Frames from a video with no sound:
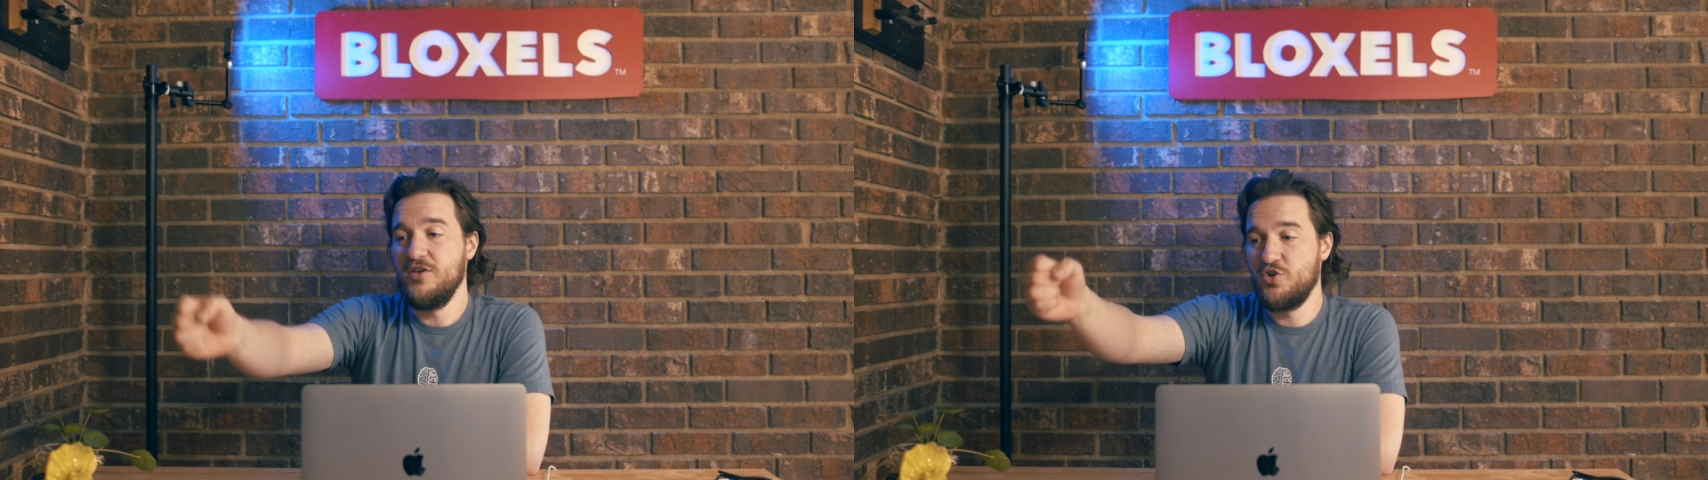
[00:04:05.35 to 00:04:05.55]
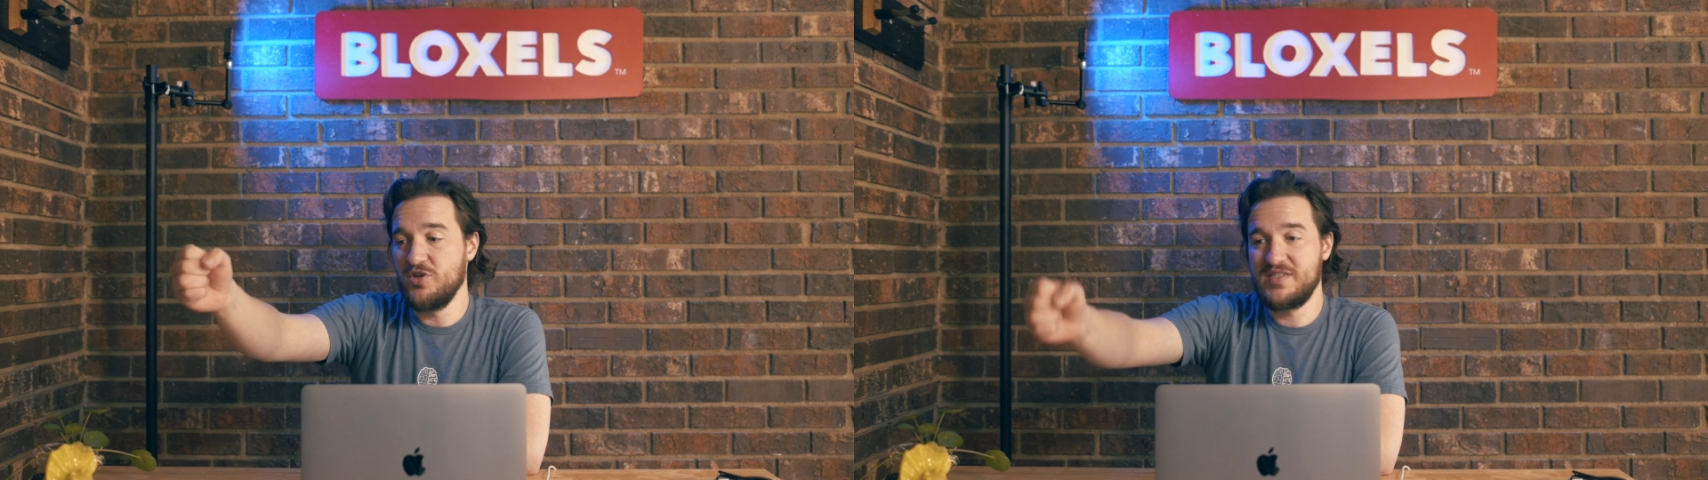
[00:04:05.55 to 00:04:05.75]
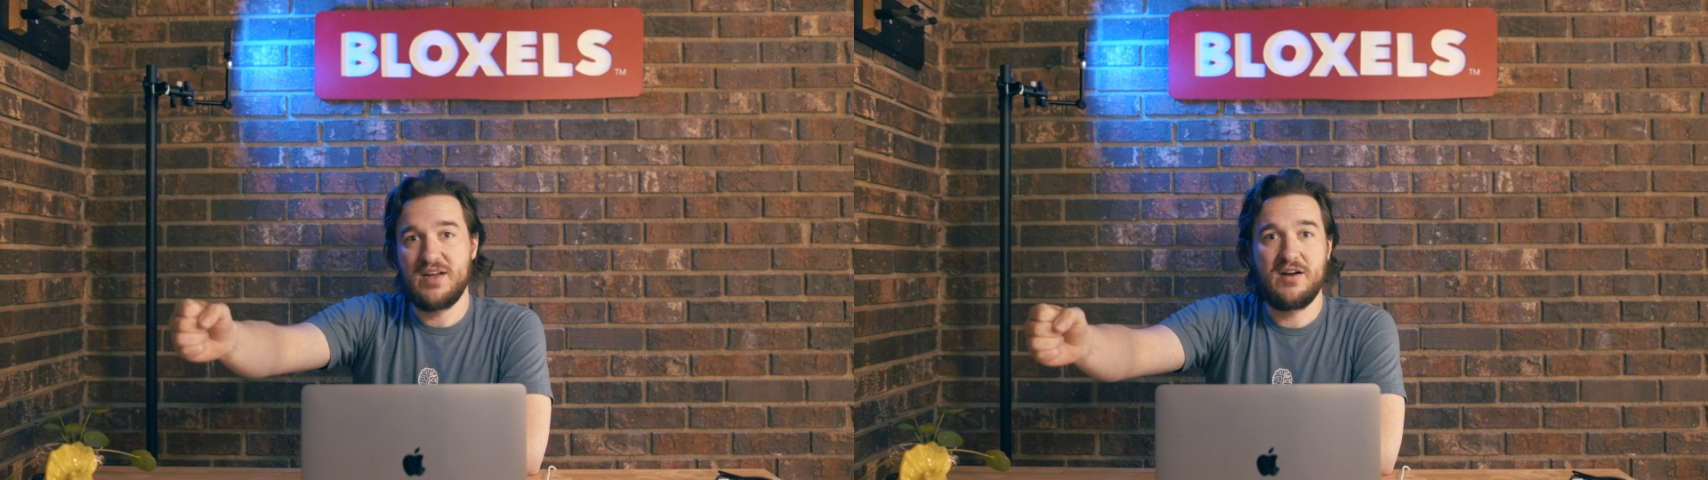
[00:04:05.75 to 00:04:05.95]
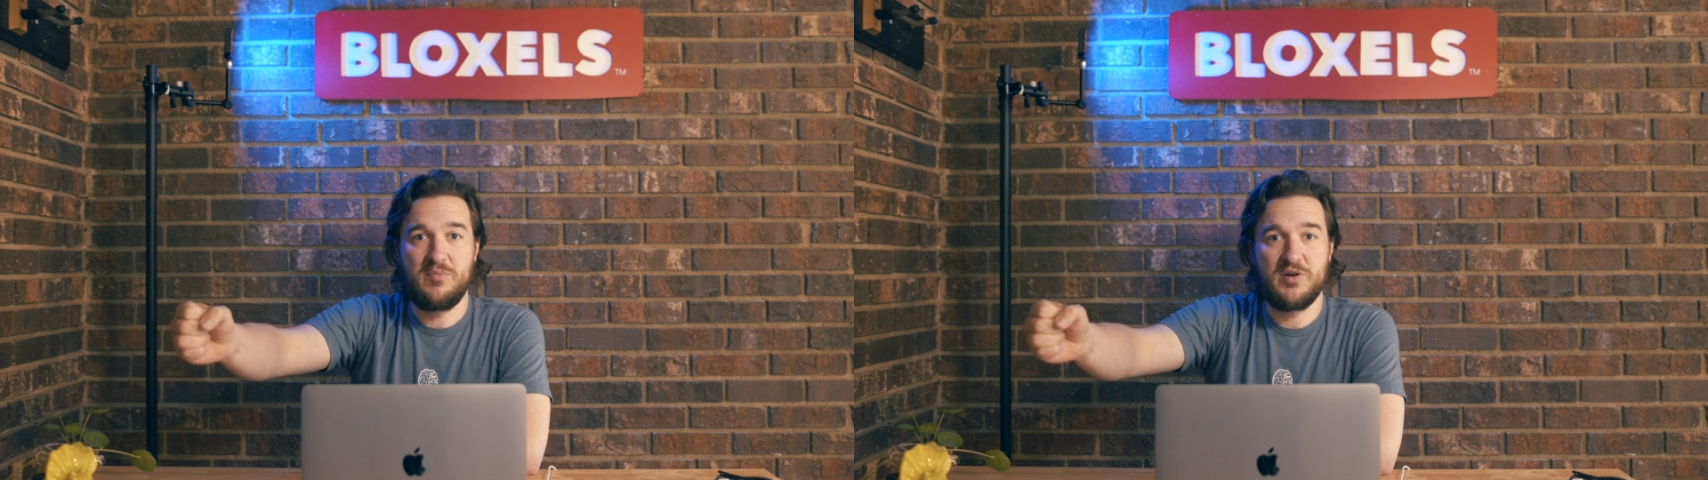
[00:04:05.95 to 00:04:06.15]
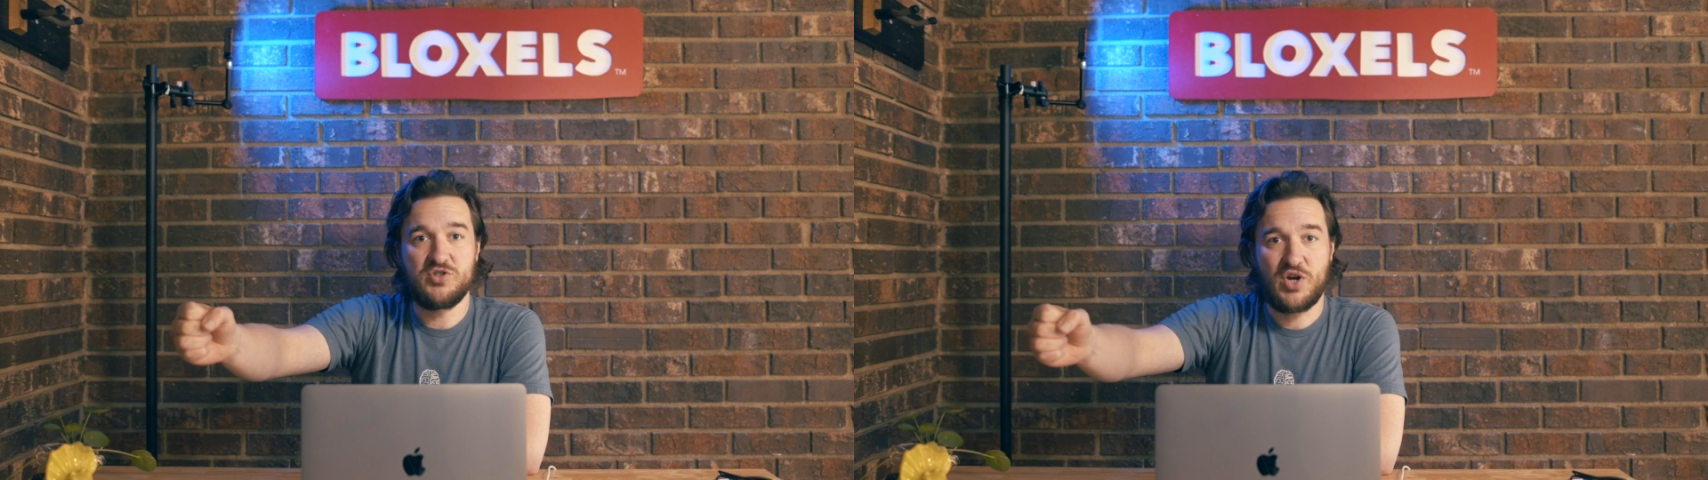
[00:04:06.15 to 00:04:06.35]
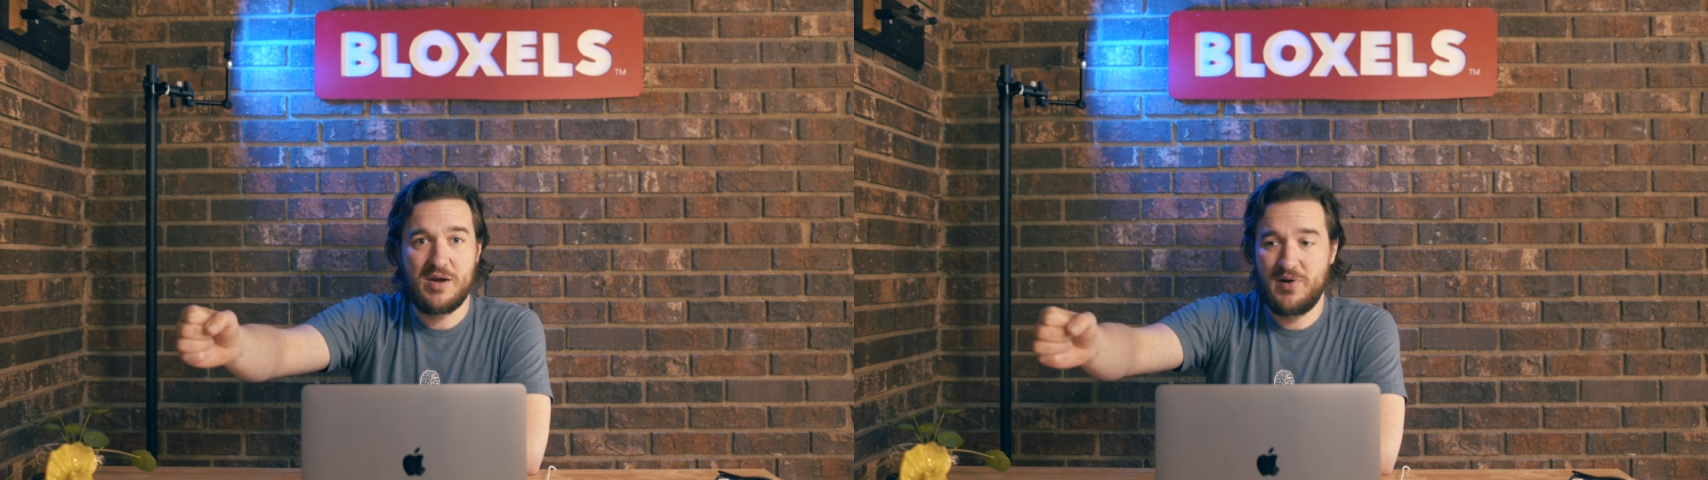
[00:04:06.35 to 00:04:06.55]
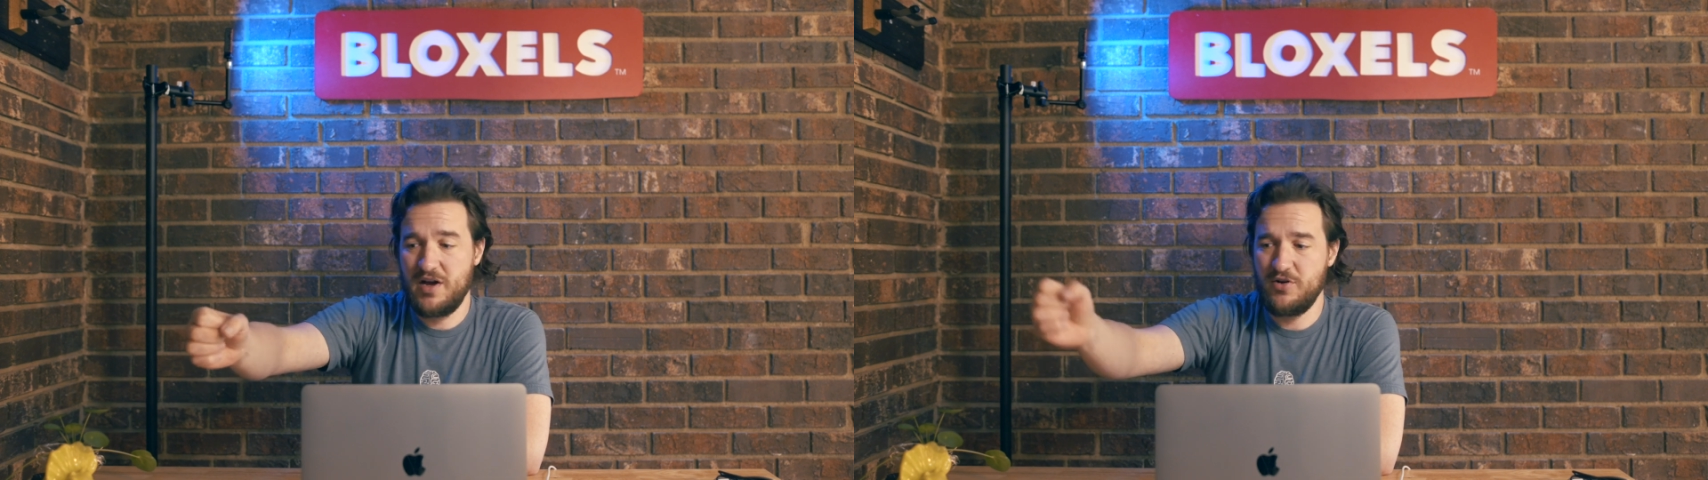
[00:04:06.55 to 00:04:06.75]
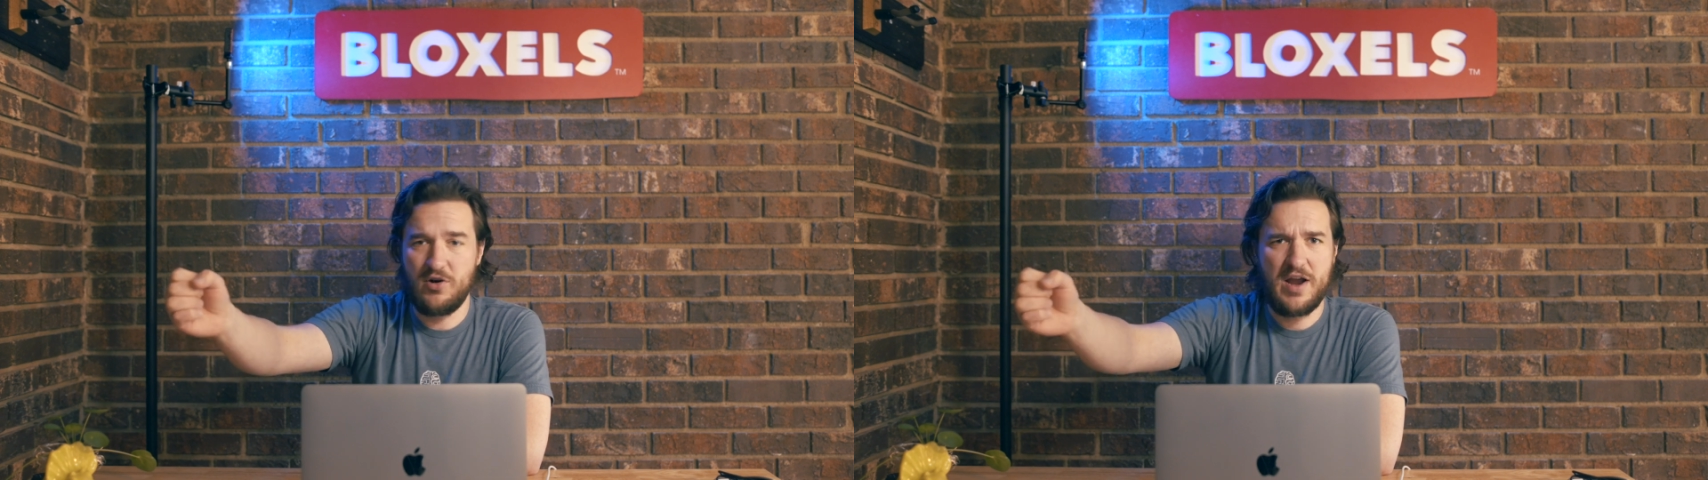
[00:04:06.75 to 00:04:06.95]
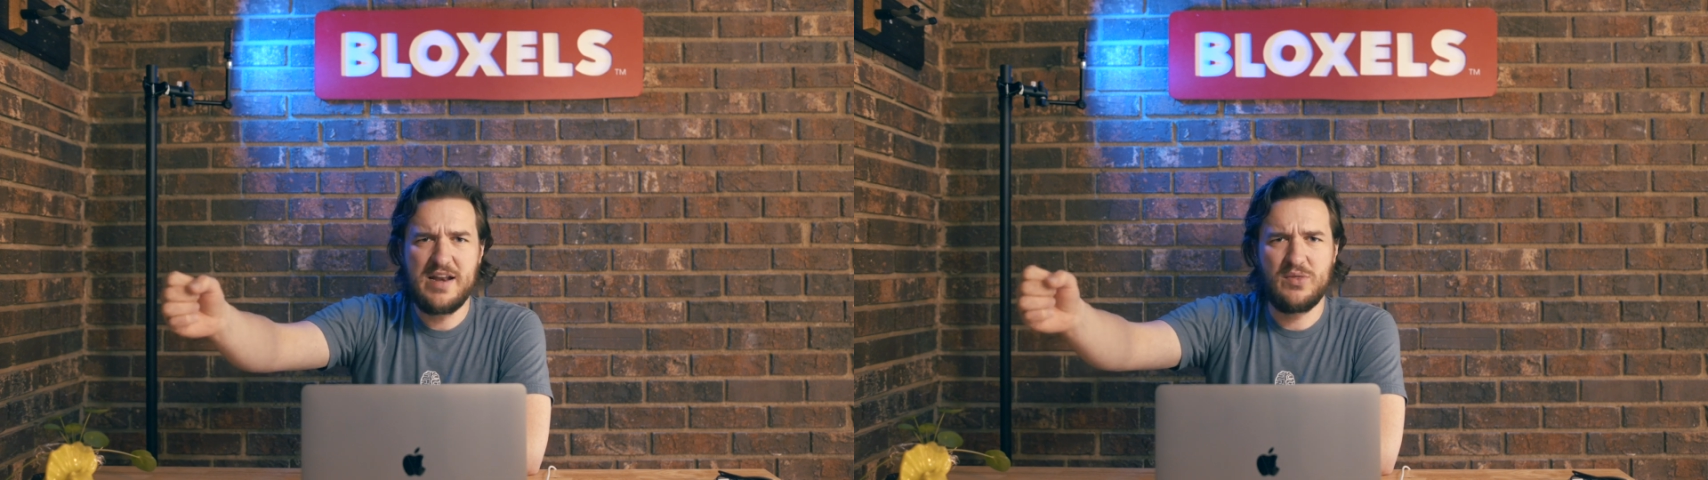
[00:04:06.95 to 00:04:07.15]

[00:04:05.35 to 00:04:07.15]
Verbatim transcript: you could set it up on a tripod or